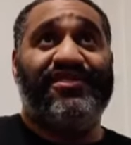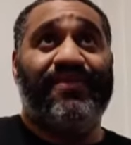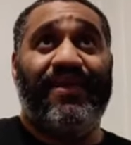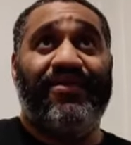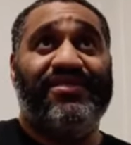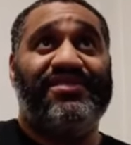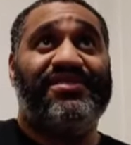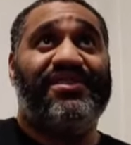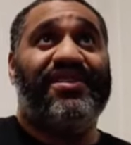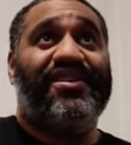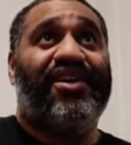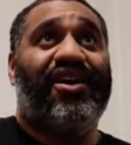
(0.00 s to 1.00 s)
appearance
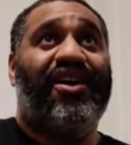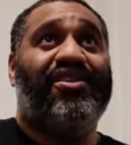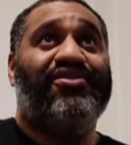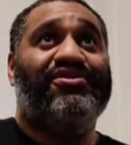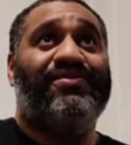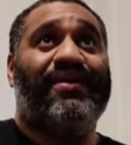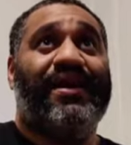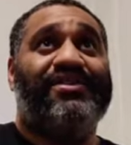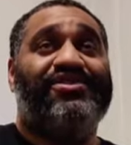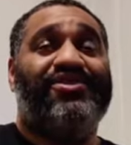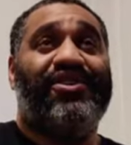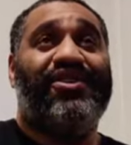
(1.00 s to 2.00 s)
on New Japan
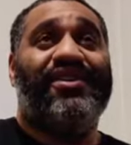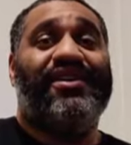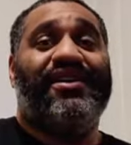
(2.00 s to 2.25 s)
Strong.